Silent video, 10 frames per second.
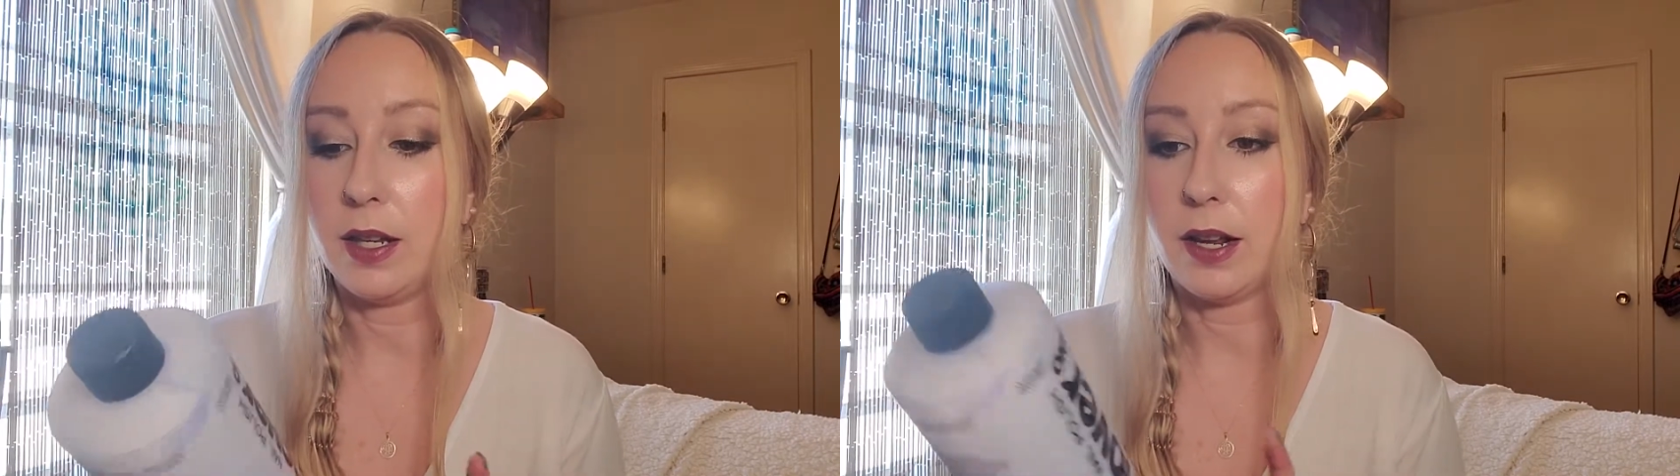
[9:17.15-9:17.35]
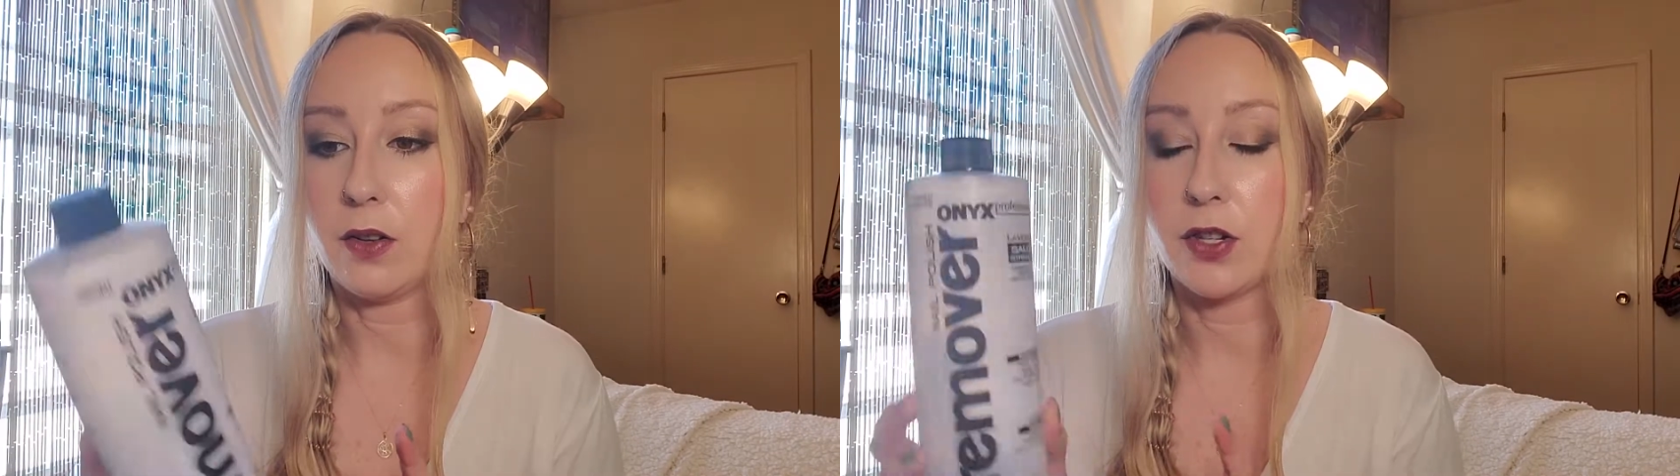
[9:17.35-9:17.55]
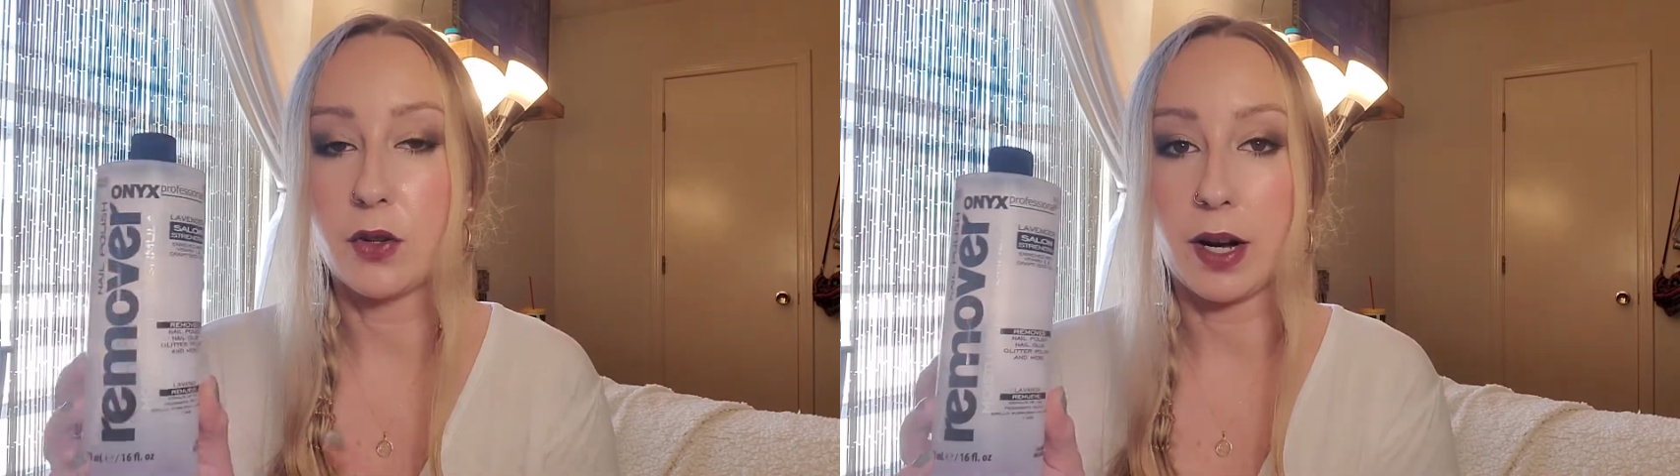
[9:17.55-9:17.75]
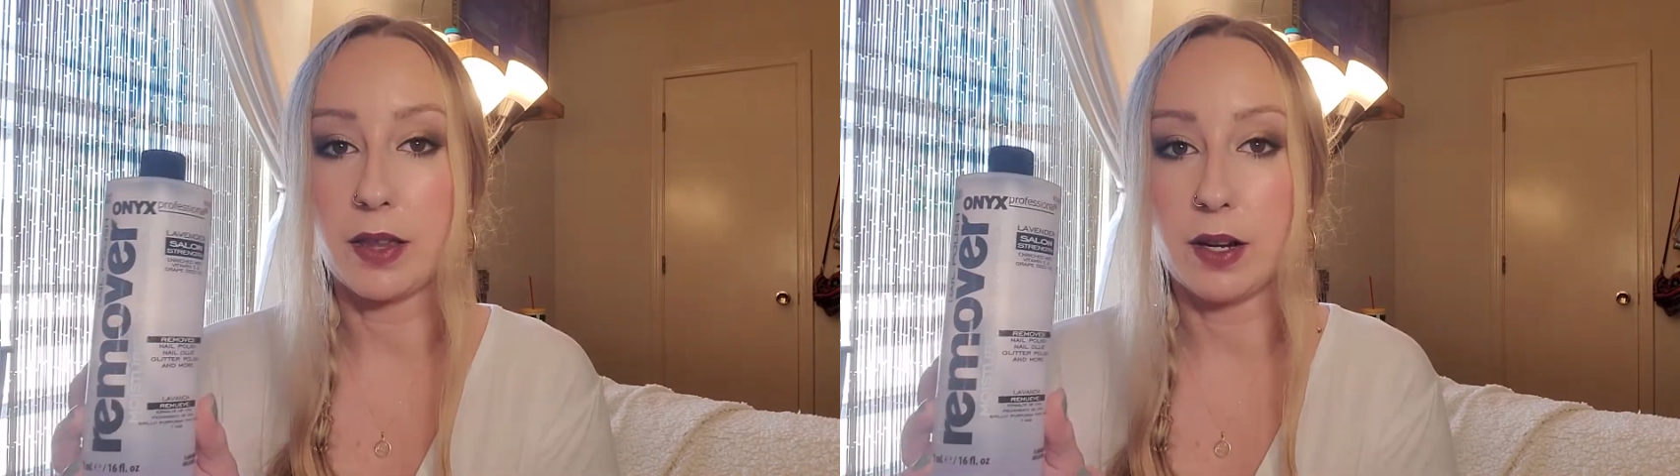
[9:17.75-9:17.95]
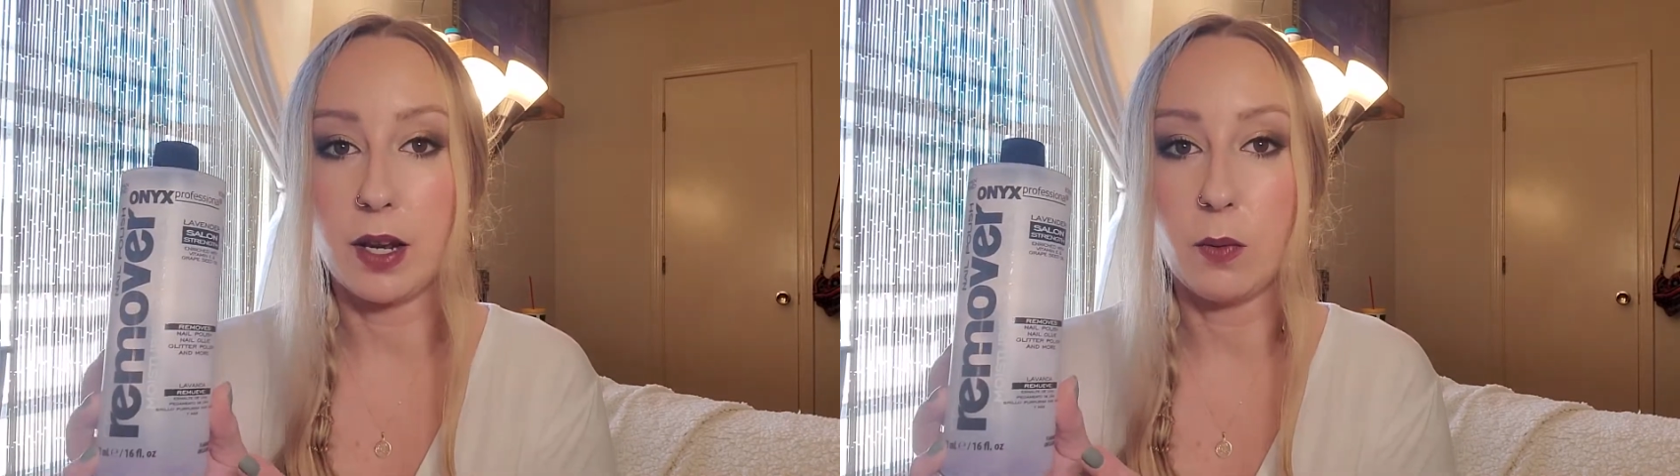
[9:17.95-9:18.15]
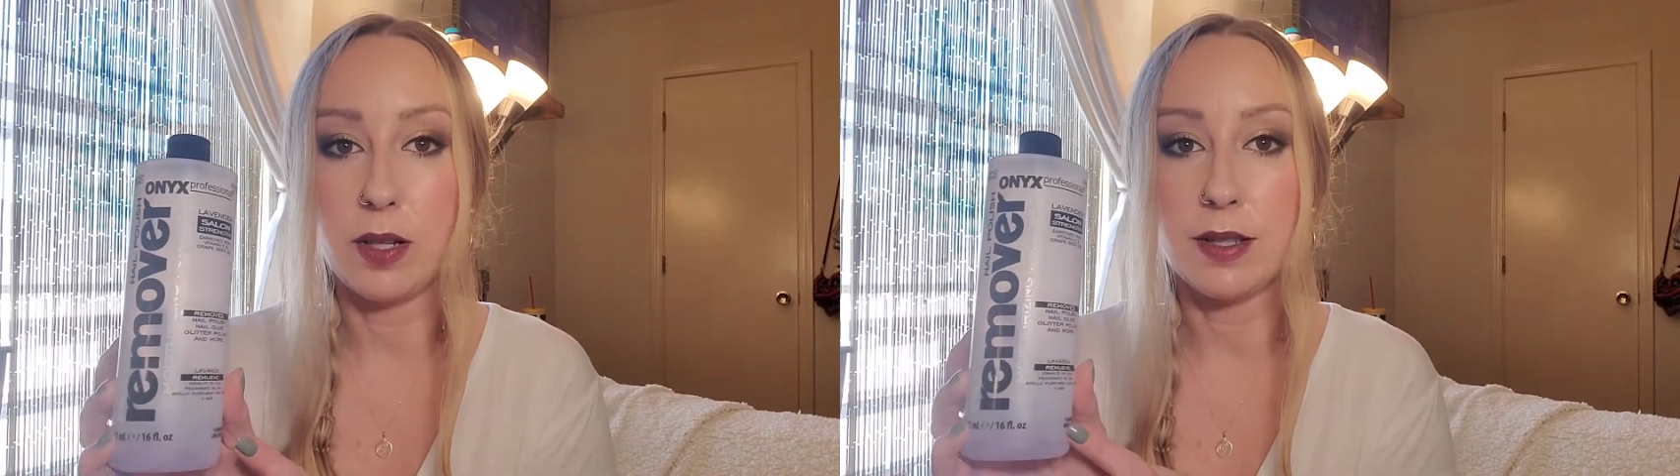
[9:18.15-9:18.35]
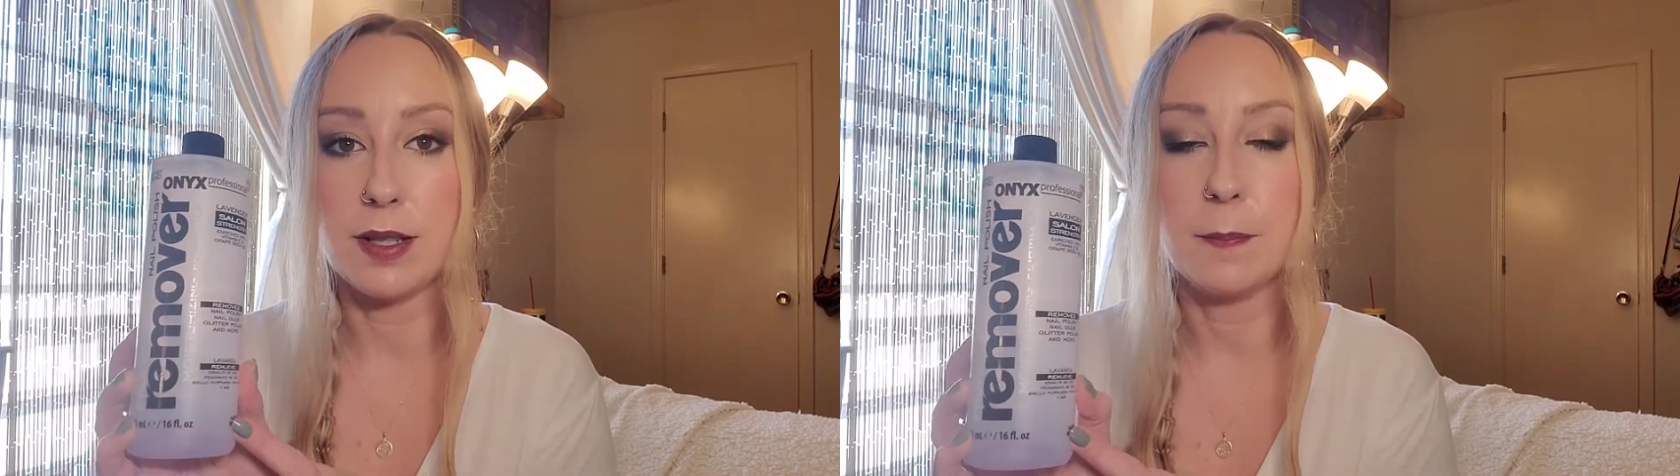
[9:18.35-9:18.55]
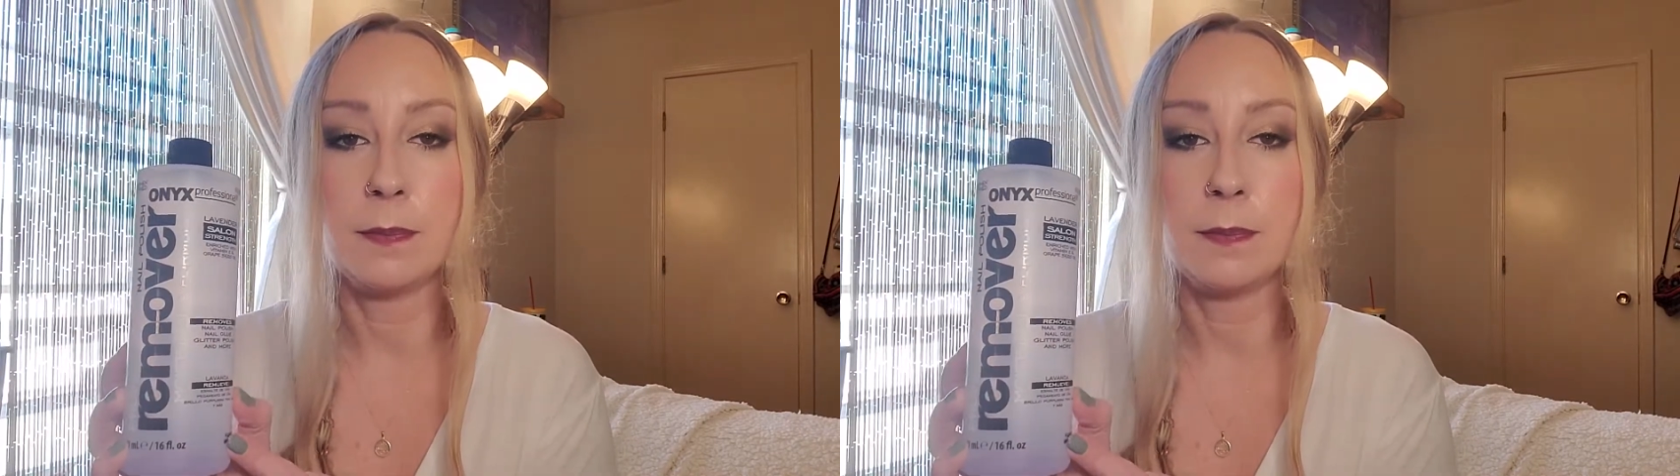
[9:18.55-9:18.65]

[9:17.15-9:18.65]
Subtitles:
nail strengthening ones.